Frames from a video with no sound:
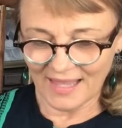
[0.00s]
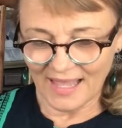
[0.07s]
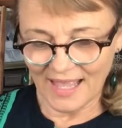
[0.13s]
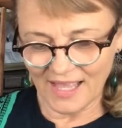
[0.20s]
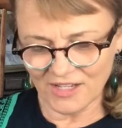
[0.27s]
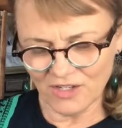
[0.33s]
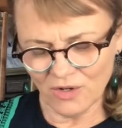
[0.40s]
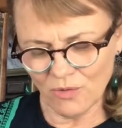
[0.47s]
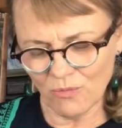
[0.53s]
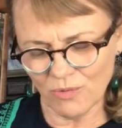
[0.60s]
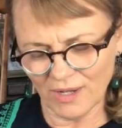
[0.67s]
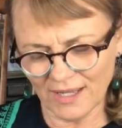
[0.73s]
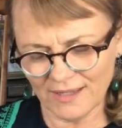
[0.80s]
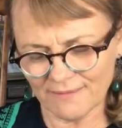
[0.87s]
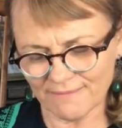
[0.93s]
And you know
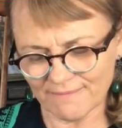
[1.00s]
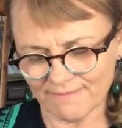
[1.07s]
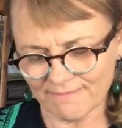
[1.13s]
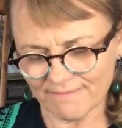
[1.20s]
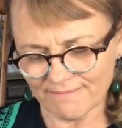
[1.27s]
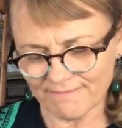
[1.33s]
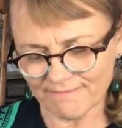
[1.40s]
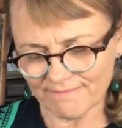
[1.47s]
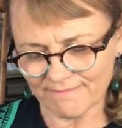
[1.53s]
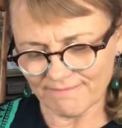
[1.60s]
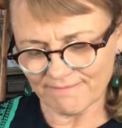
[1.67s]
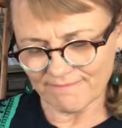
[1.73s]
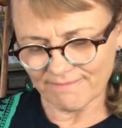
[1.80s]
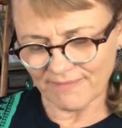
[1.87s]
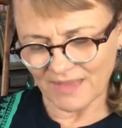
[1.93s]
what?
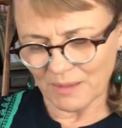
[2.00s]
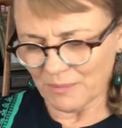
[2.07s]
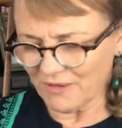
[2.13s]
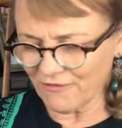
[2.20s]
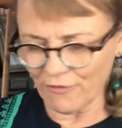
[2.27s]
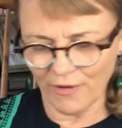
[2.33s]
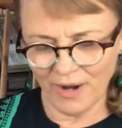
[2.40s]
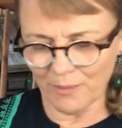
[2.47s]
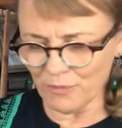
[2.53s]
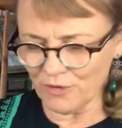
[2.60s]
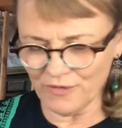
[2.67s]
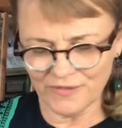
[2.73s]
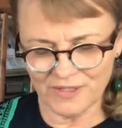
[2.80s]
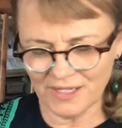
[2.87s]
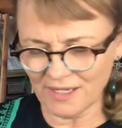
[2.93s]
Before I
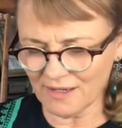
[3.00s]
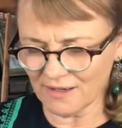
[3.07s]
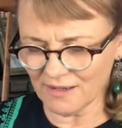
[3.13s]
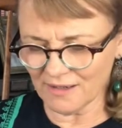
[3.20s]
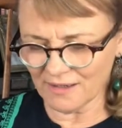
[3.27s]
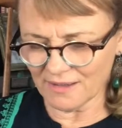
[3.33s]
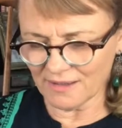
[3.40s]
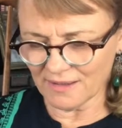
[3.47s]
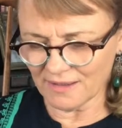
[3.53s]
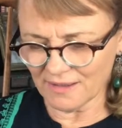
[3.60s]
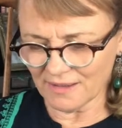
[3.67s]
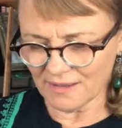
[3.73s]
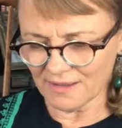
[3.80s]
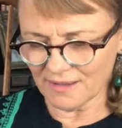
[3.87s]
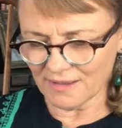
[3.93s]
moved here,
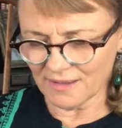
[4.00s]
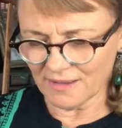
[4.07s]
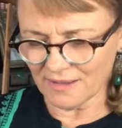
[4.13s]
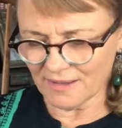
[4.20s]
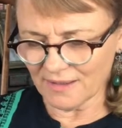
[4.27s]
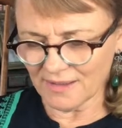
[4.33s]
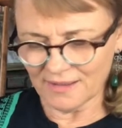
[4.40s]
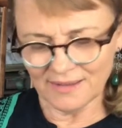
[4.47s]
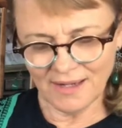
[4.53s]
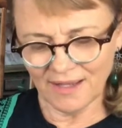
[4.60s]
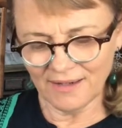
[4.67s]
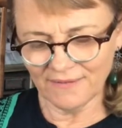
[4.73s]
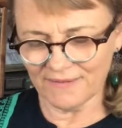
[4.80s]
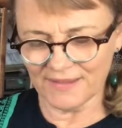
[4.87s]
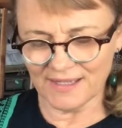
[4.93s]
none
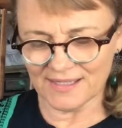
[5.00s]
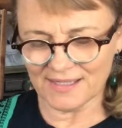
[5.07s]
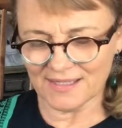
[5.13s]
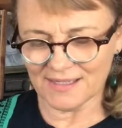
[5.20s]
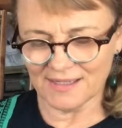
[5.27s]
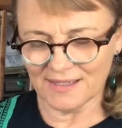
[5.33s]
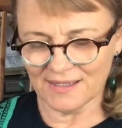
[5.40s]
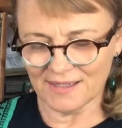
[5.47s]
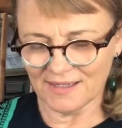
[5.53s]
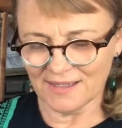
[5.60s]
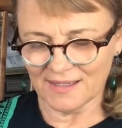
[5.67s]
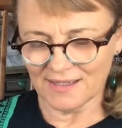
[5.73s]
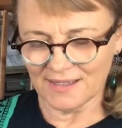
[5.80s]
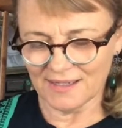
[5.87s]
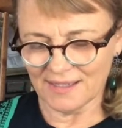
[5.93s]
of this
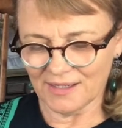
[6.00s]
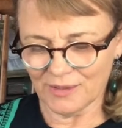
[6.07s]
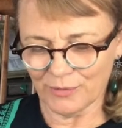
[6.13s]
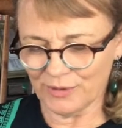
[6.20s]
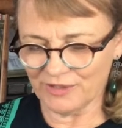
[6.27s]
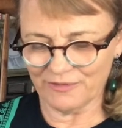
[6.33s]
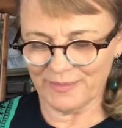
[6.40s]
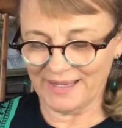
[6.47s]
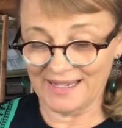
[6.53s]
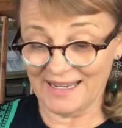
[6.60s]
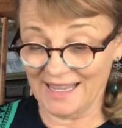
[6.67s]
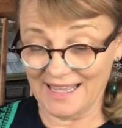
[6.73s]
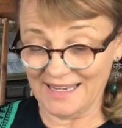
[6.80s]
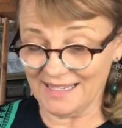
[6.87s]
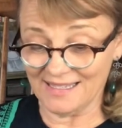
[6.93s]
would have made
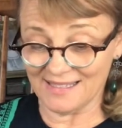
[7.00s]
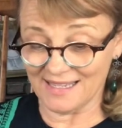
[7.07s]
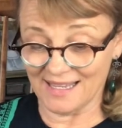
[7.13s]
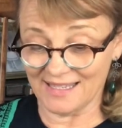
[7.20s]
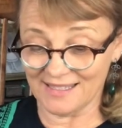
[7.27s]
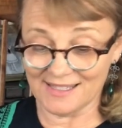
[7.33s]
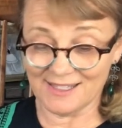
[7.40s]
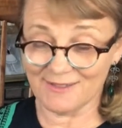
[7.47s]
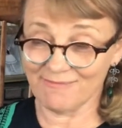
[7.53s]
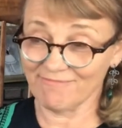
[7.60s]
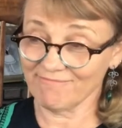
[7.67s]
any sense.